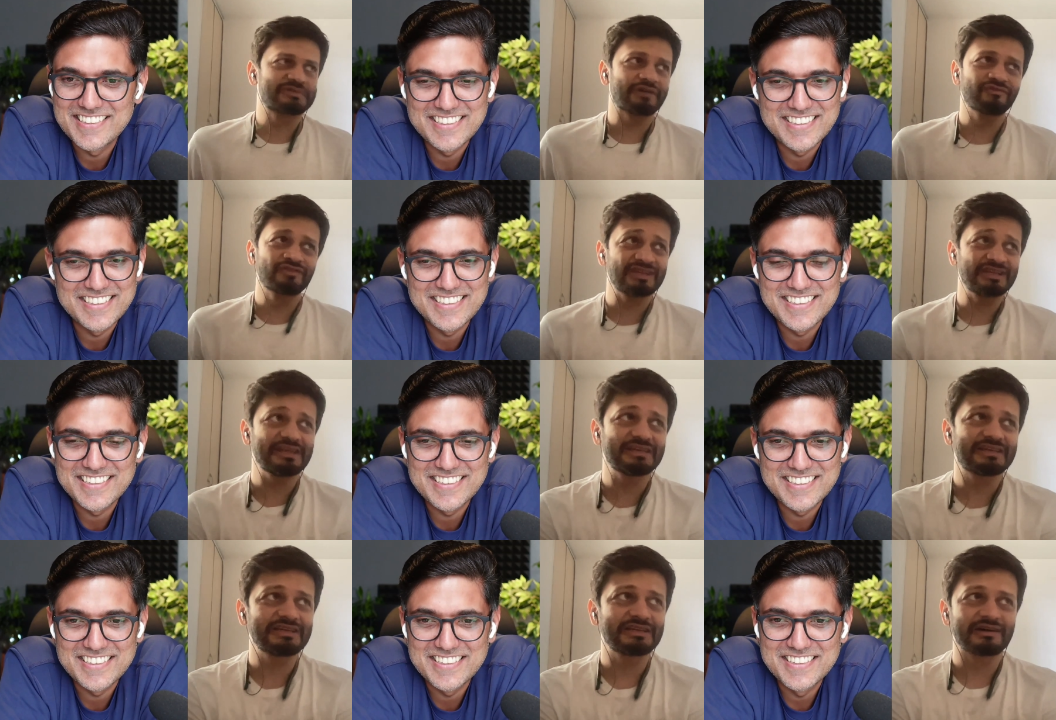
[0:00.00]
Speaker 1: 17
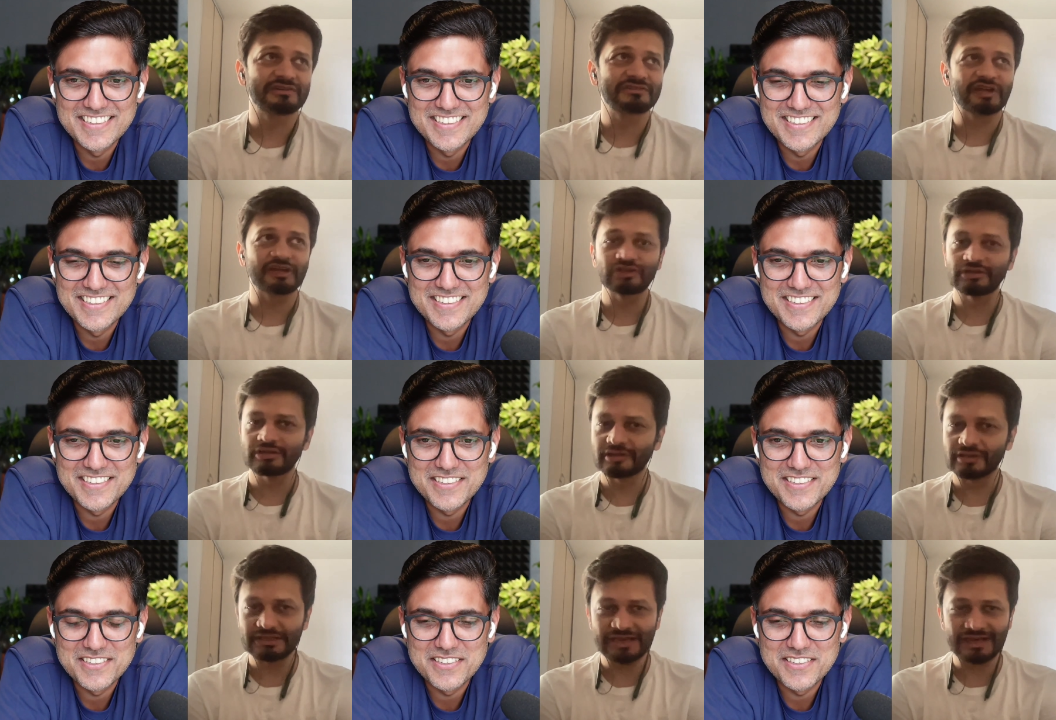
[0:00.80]
18 hours
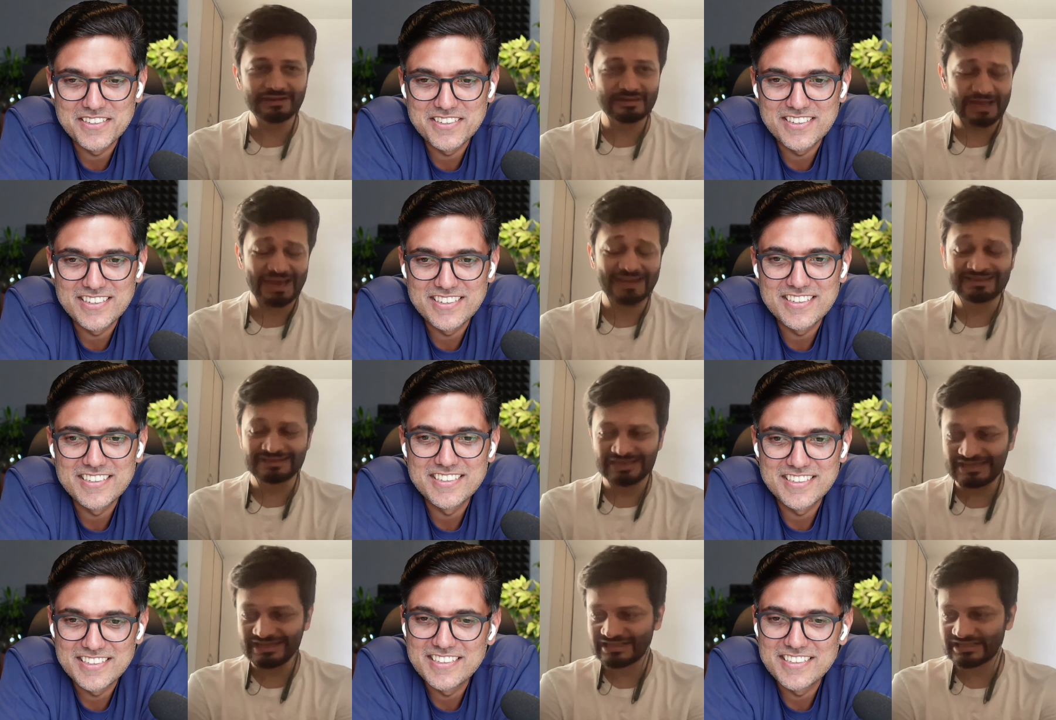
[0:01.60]
regularly and at
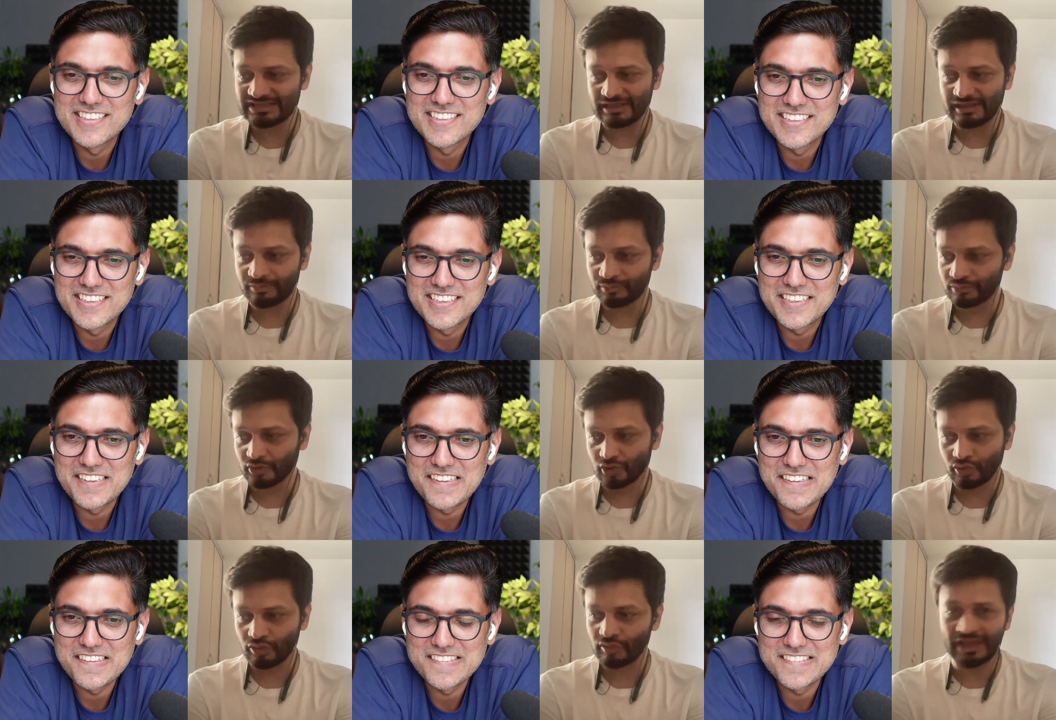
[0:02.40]
least
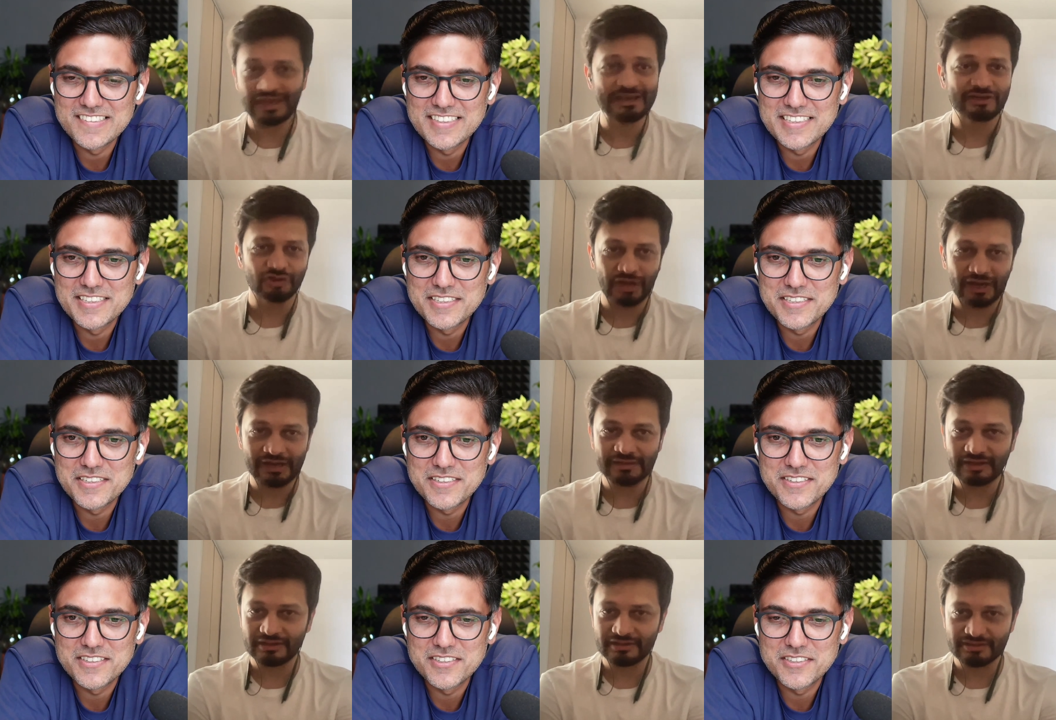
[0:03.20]
you know 8 to
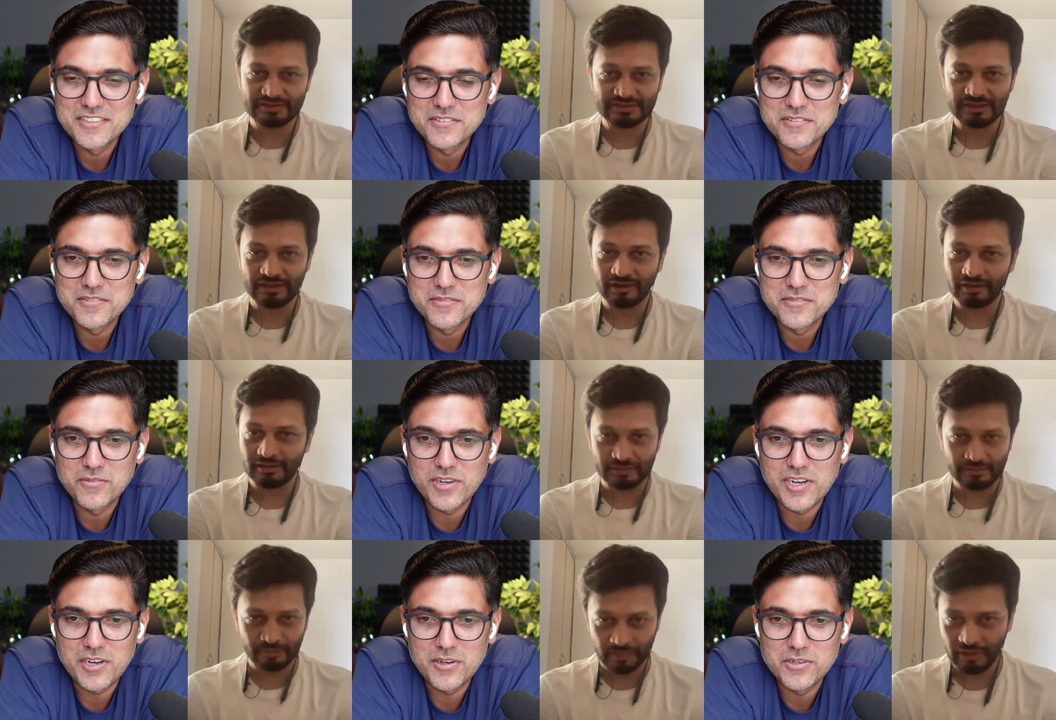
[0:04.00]
9 hours uh,
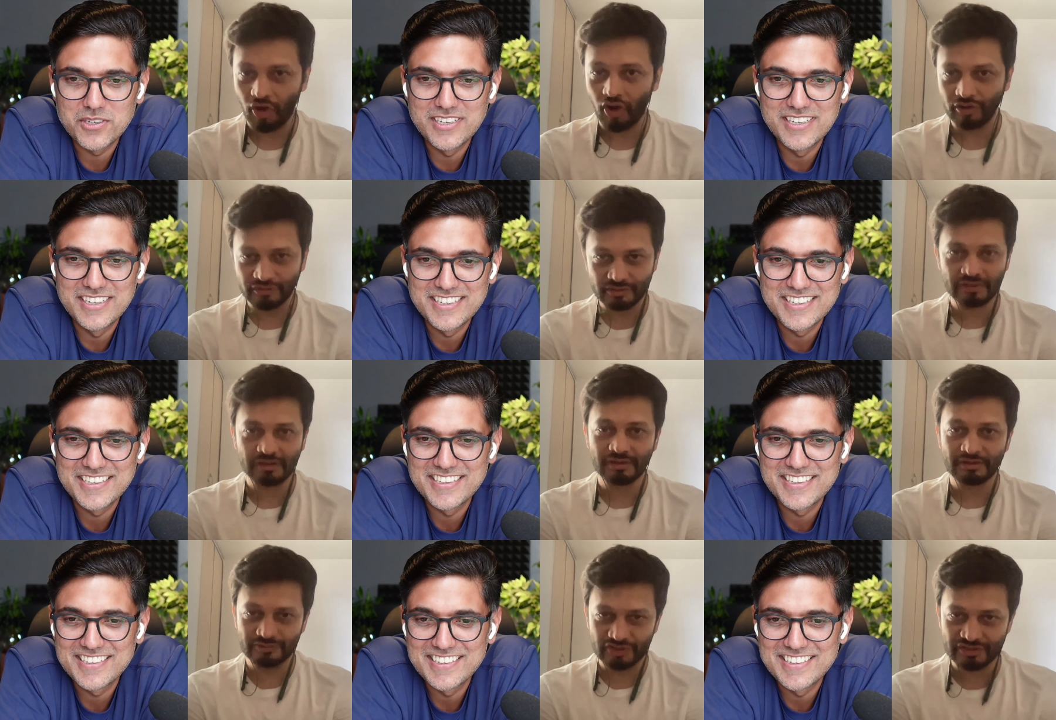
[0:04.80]
wow. on
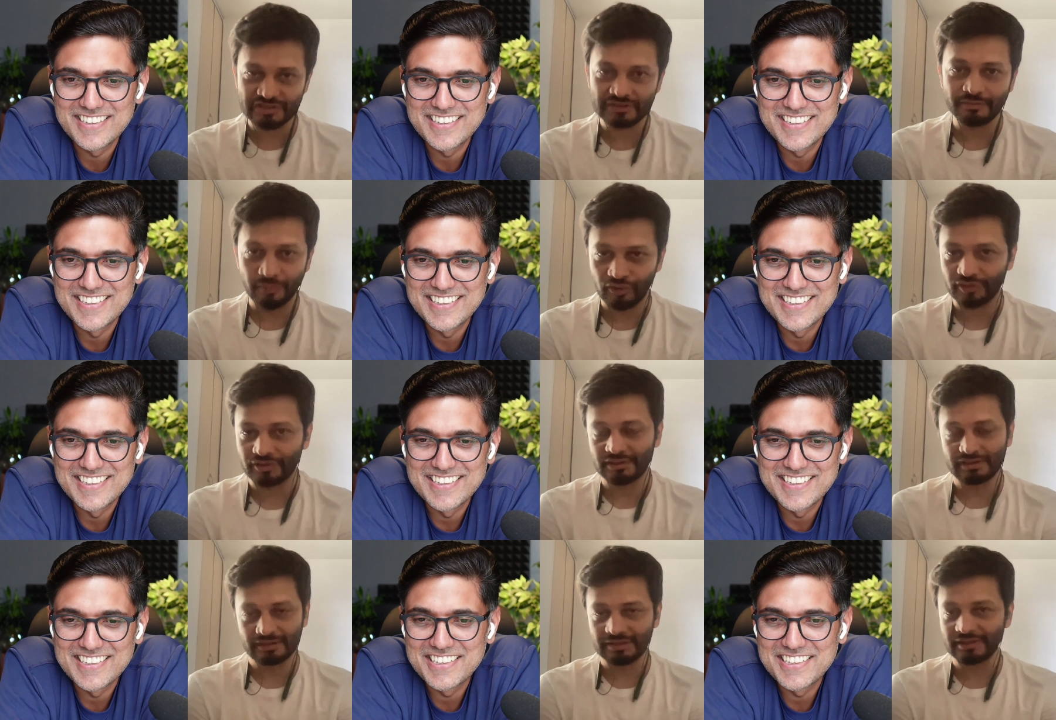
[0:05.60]
just the book
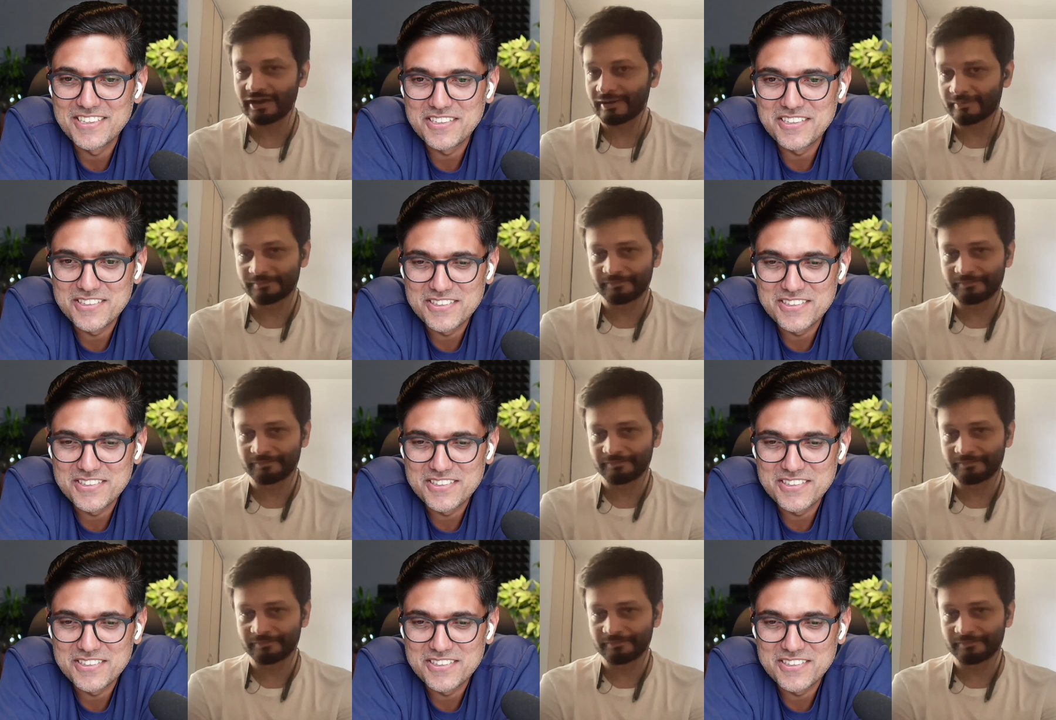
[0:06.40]
yeah